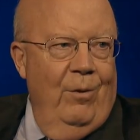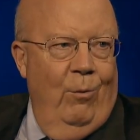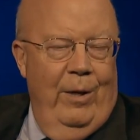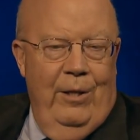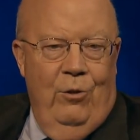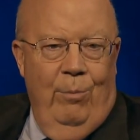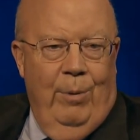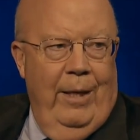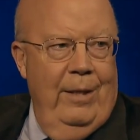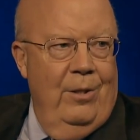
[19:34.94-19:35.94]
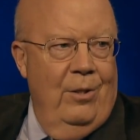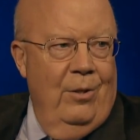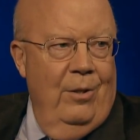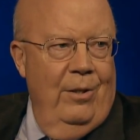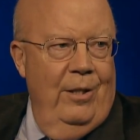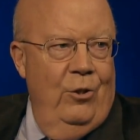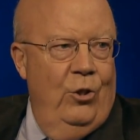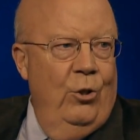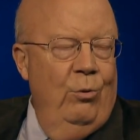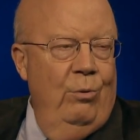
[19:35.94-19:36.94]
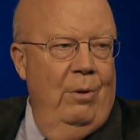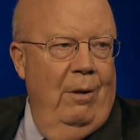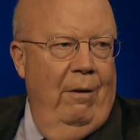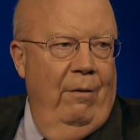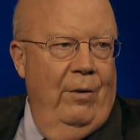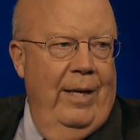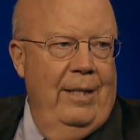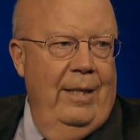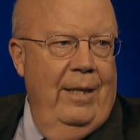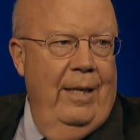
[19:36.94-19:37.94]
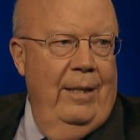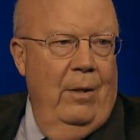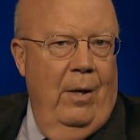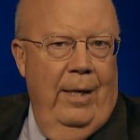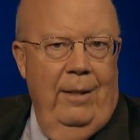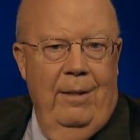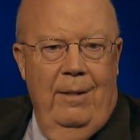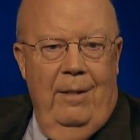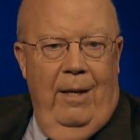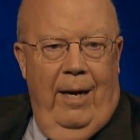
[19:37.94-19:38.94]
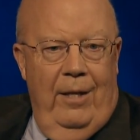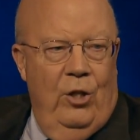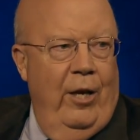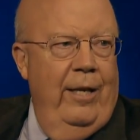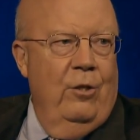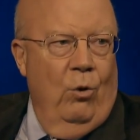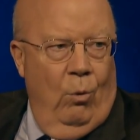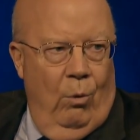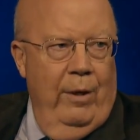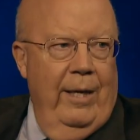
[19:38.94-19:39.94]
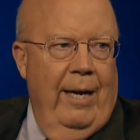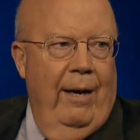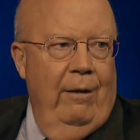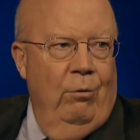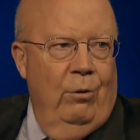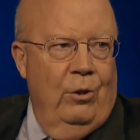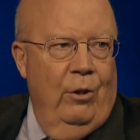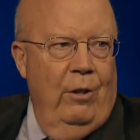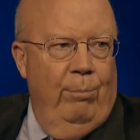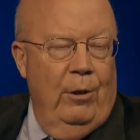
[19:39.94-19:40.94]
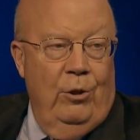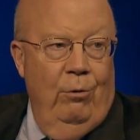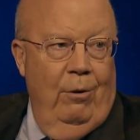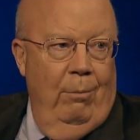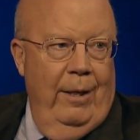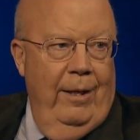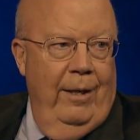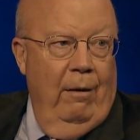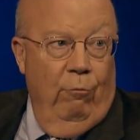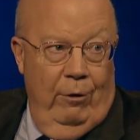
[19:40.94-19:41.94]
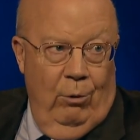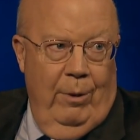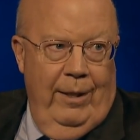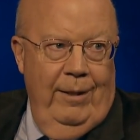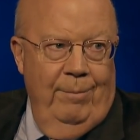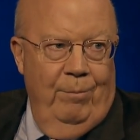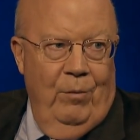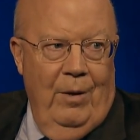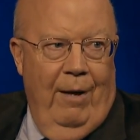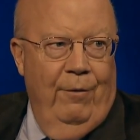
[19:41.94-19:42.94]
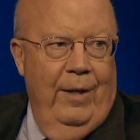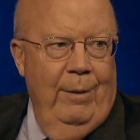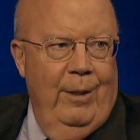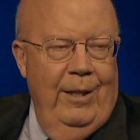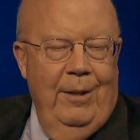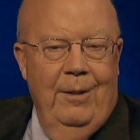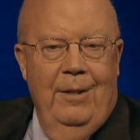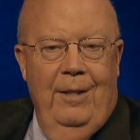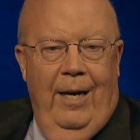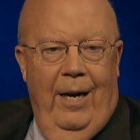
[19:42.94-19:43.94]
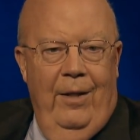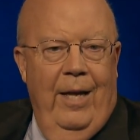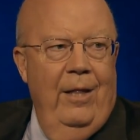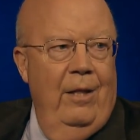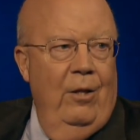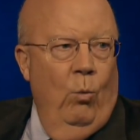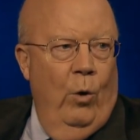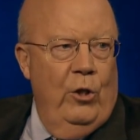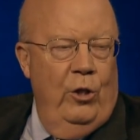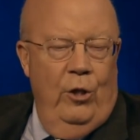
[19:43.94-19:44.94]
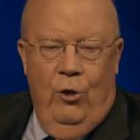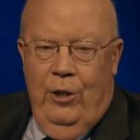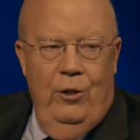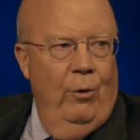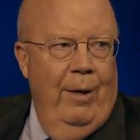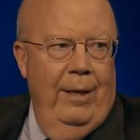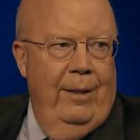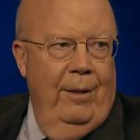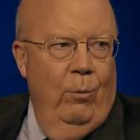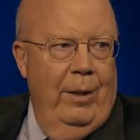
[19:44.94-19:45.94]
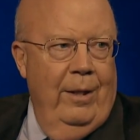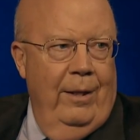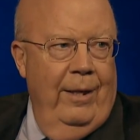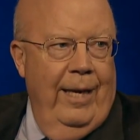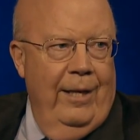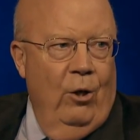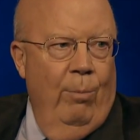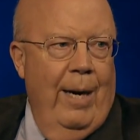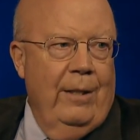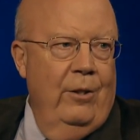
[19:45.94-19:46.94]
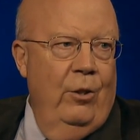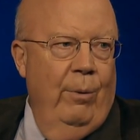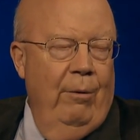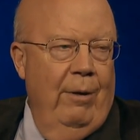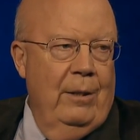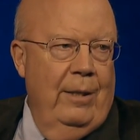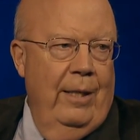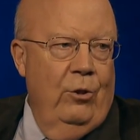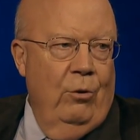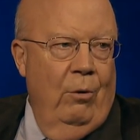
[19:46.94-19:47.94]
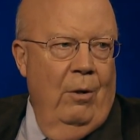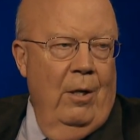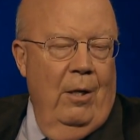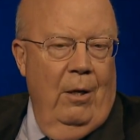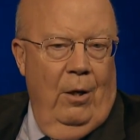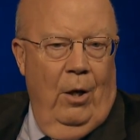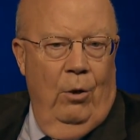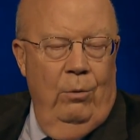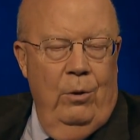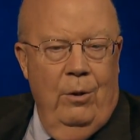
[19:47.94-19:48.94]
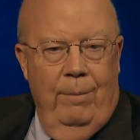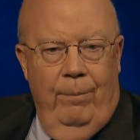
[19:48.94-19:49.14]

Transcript: went into place in June of 1989 and changed all the accounting rules. So you put 200 million in of real money, not funny money, and then what you couldn't do anything with it. You had to go back to doing residential mm. loans.